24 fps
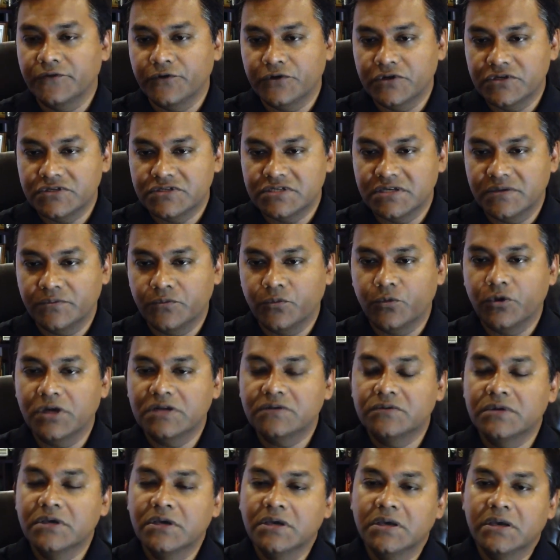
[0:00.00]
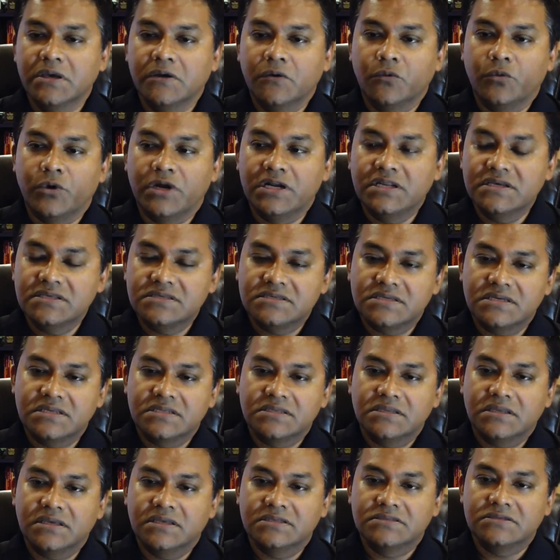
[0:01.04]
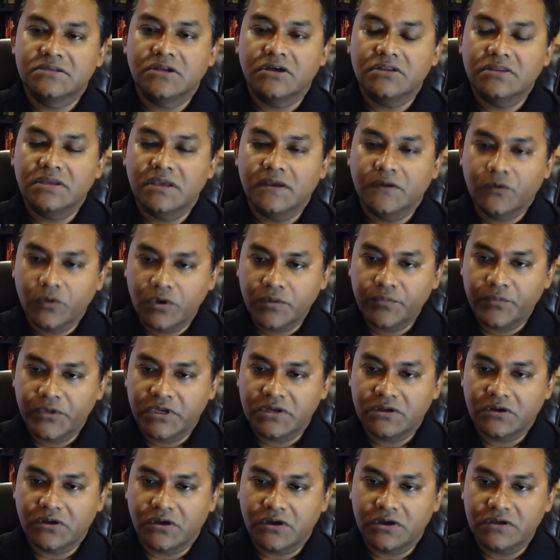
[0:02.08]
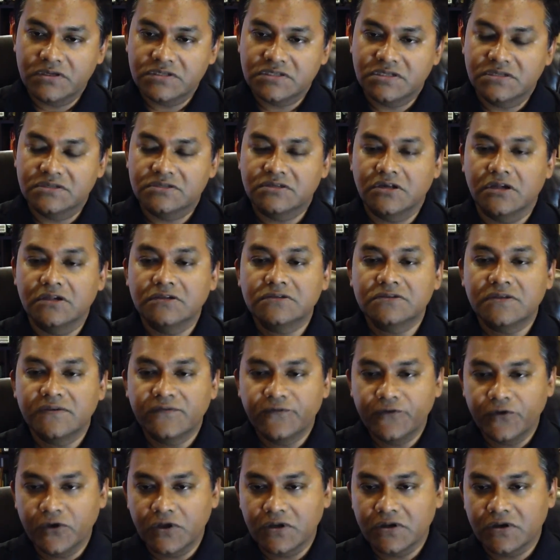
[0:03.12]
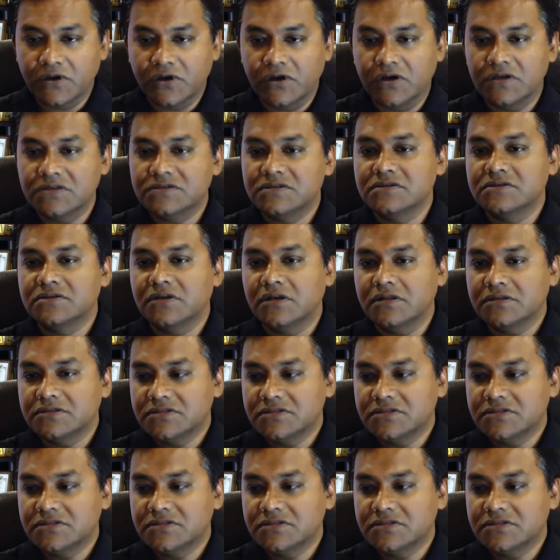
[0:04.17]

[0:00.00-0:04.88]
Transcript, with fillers: of ownership. What what is it? It's not the equipment cost. It's also the fuel cost. It's